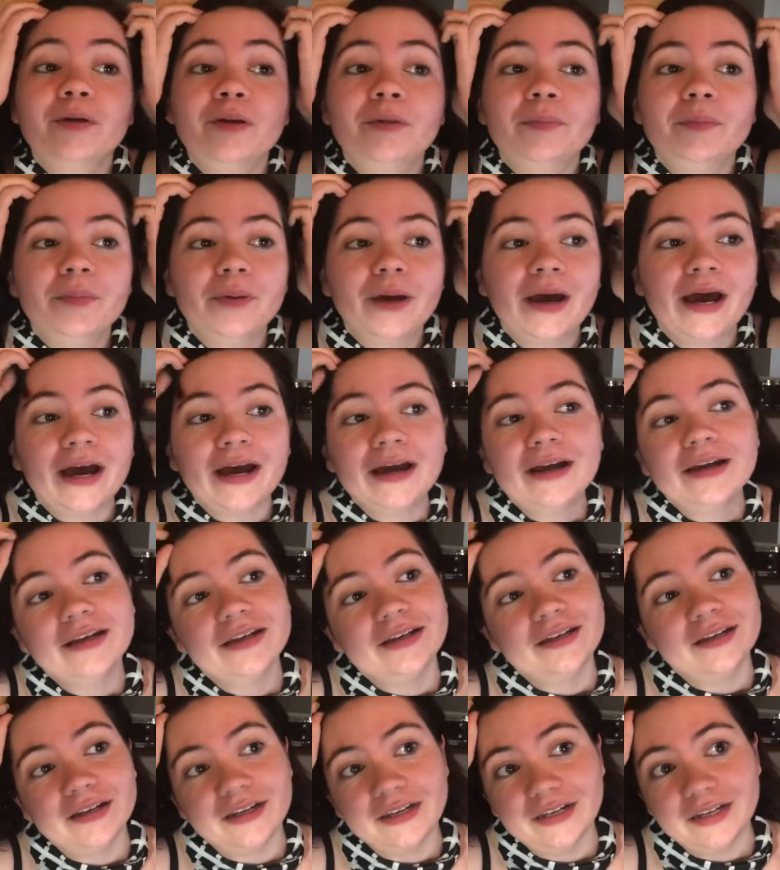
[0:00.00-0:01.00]
been back,
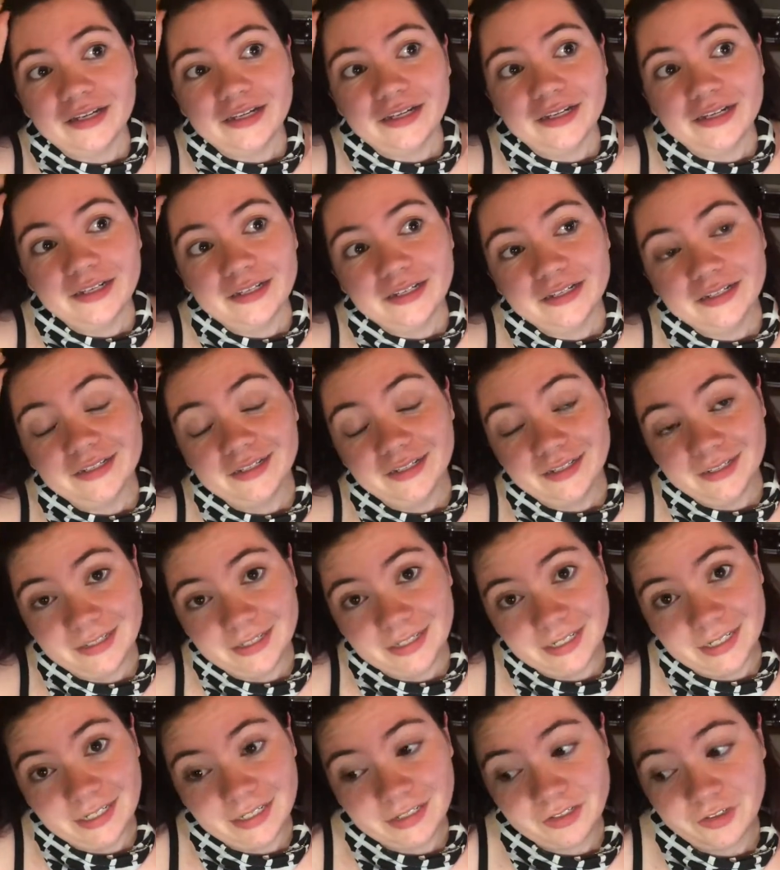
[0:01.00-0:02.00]
and I
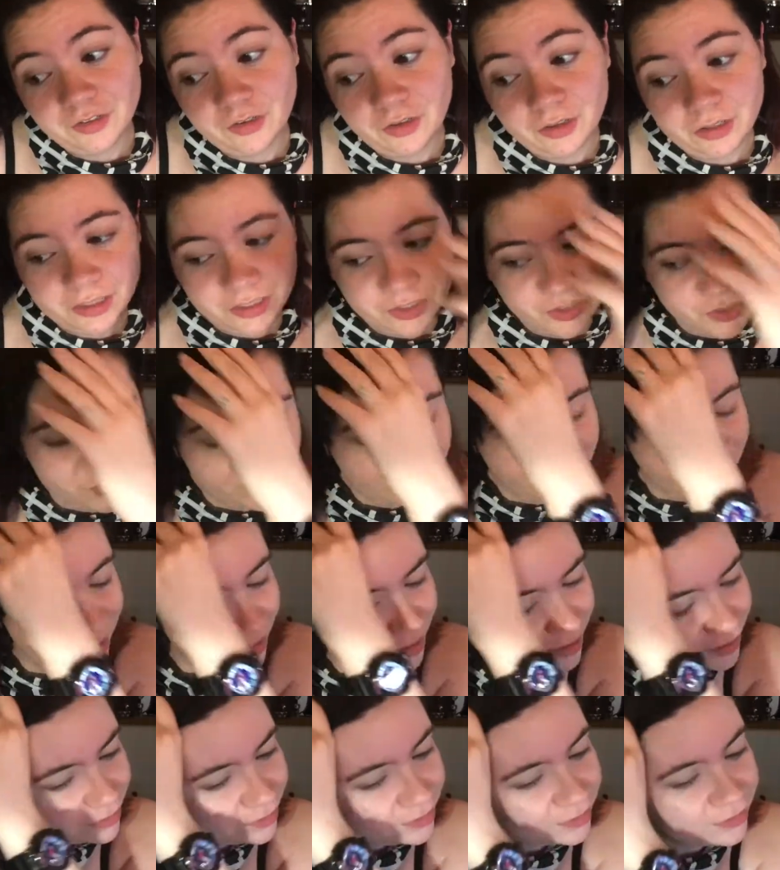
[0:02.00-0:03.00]
acknowledge
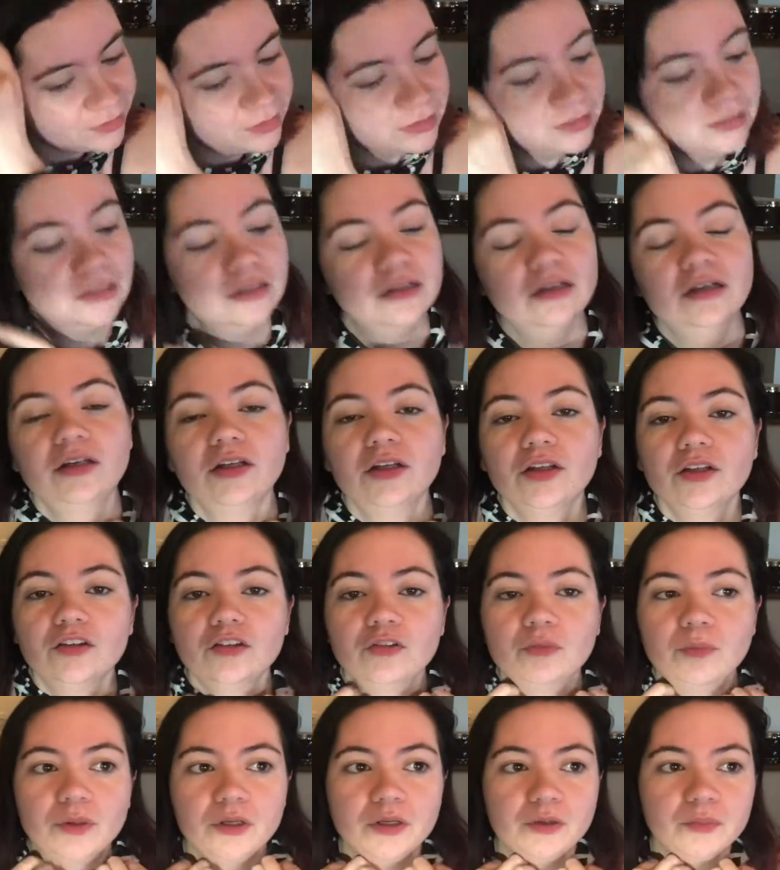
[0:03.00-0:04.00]
that.
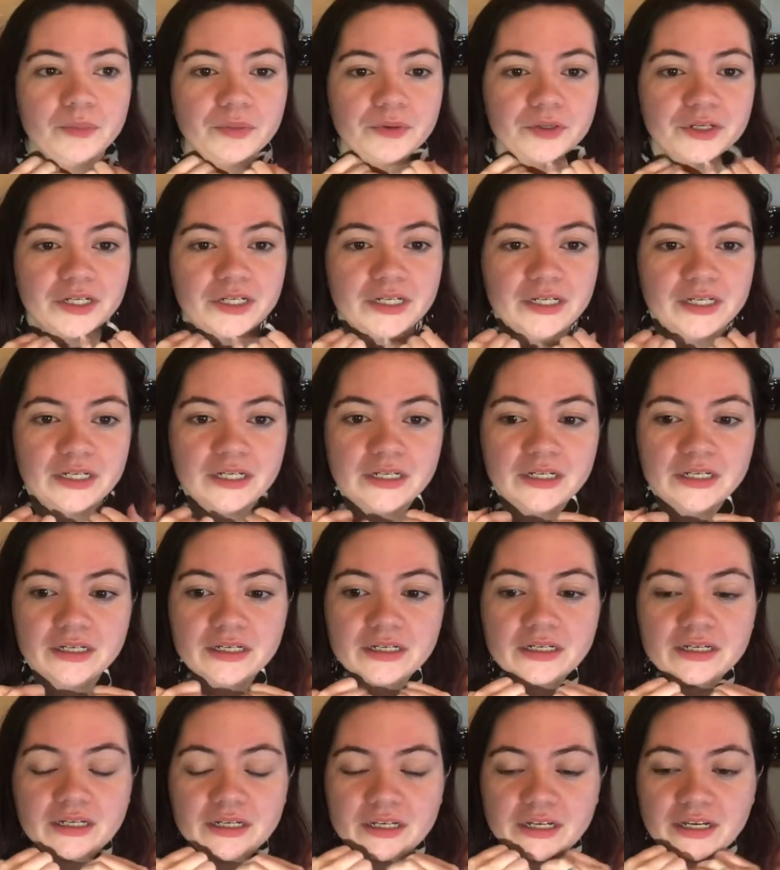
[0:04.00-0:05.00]
It's been a pretty
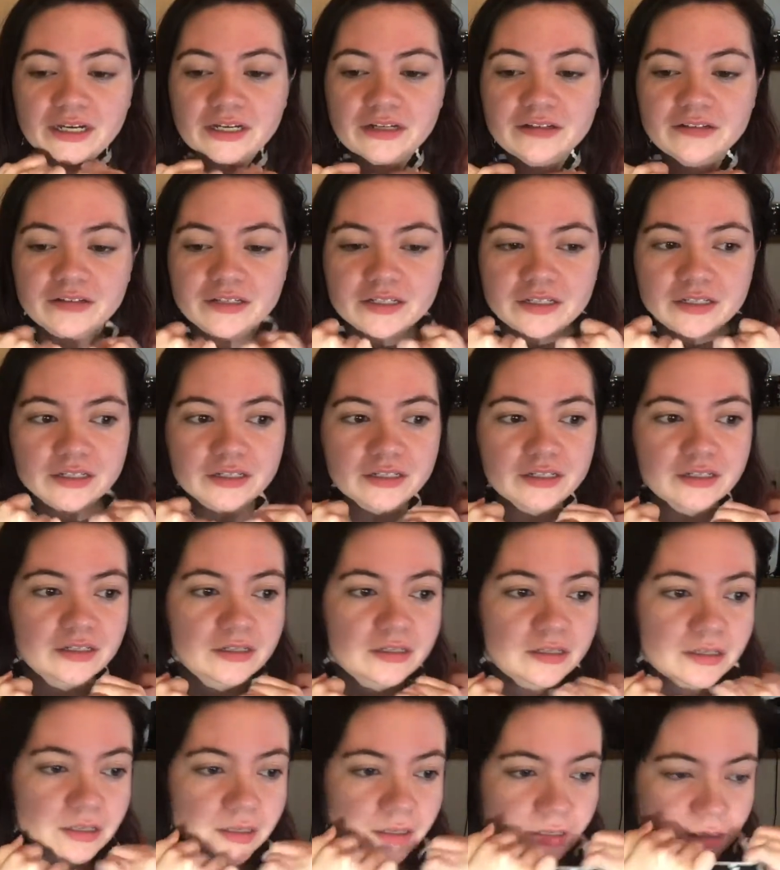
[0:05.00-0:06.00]
hectic,
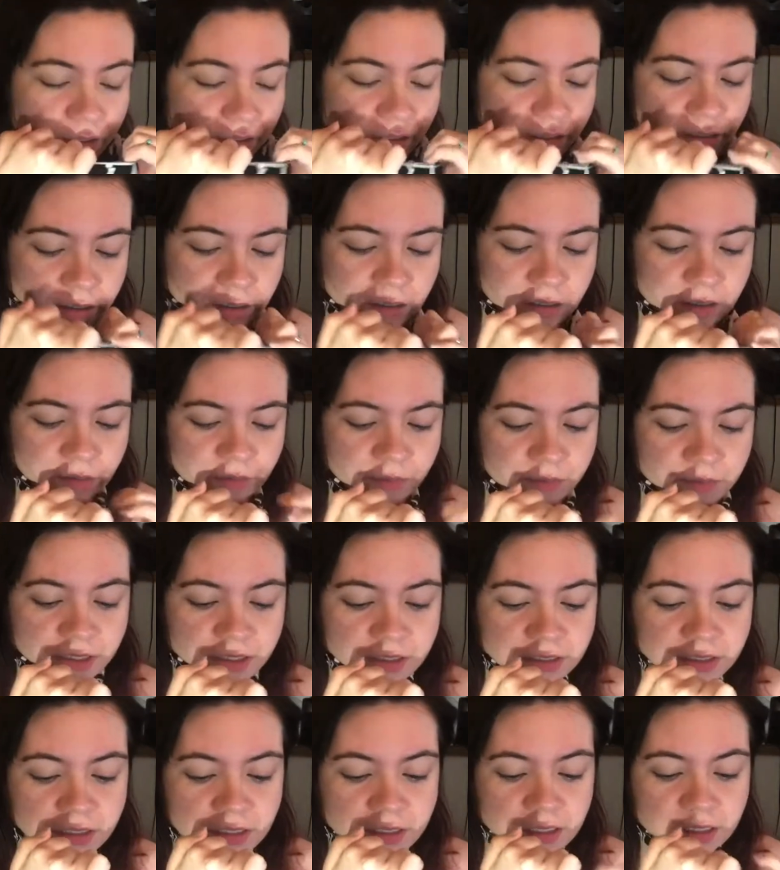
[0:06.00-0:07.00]

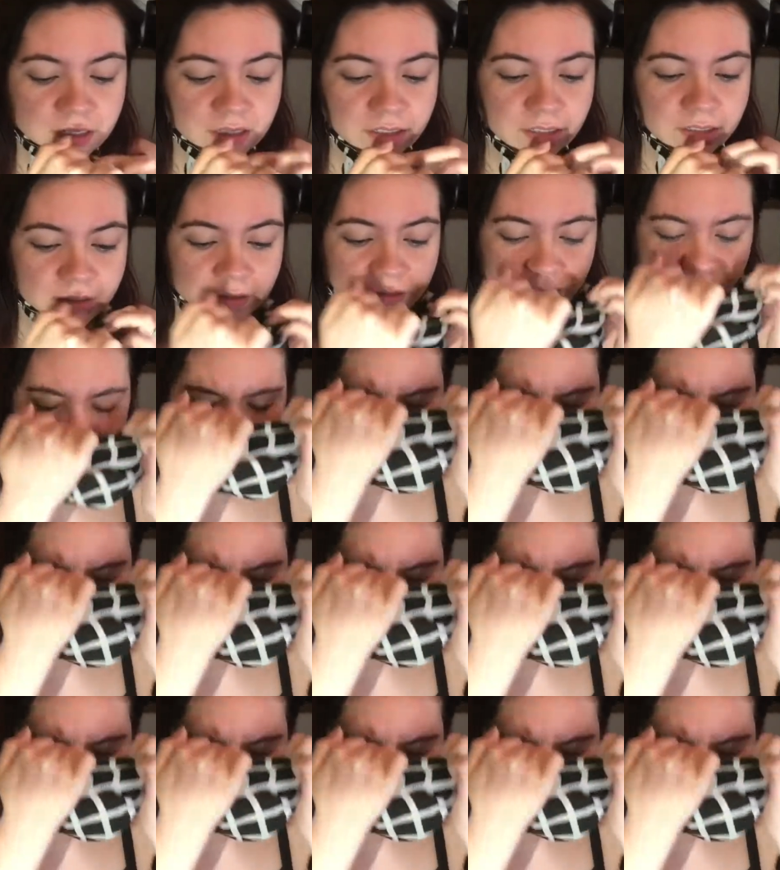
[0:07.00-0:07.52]
busy